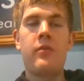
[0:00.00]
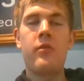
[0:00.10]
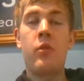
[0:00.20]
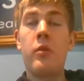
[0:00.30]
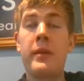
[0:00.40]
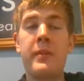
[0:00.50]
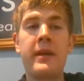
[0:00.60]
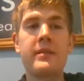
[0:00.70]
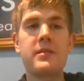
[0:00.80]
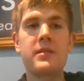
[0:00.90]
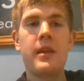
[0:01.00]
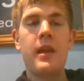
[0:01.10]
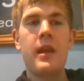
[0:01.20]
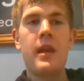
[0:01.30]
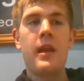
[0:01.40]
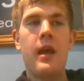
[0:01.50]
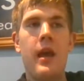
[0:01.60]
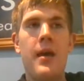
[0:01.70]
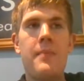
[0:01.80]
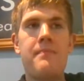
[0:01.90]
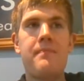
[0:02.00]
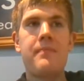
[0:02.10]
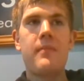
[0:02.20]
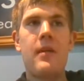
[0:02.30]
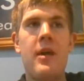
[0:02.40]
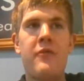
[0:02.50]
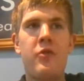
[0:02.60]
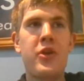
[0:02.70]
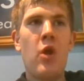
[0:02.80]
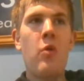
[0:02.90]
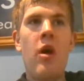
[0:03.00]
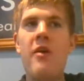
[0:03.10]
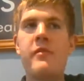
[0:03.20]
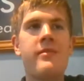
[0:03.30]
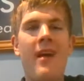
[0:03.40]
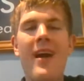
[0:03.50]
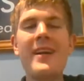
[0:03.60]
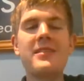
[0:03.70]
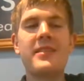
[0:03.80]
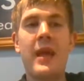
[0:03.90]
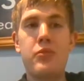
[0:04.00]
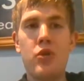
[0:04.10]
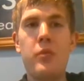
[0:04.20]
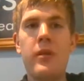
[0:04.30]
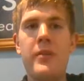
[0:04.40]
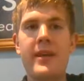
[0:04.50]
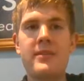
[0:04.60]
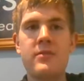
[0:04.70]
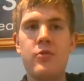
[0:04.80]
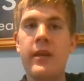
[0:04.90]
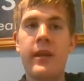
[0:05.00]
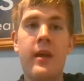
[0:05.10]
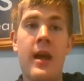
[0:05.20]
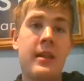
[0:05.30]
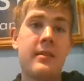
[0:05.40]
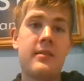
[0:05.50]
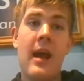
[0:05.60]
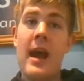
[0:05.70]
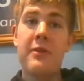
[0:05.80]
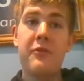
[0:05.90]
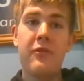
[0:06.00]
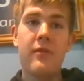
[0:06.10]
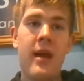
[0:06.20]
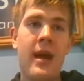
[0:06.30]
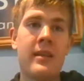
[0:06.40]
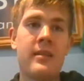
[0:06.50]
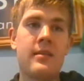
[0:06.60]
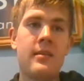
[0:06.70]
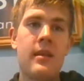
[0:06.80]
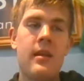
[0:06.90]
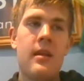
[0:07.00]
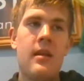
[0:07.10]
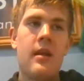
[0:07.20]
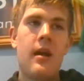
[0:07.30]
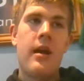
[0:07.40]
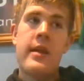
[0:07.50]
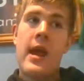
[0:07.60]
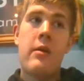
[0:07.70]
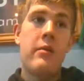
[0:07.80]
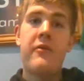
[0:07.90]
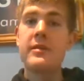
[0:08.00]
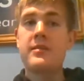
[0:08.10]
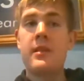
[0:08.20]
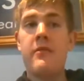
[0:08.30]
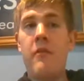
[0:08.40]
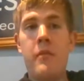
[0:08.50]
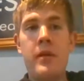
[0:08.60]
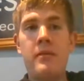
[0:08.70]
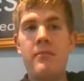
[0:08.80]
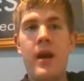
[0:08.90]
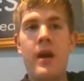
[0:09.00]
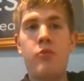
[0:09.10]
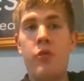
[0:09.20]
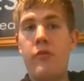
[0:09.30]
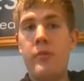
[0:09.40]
all the big peaks, I thought, you know what, I've been dying to get properly back into running, and I have. And now I'm faster than I've ever been. I'm running for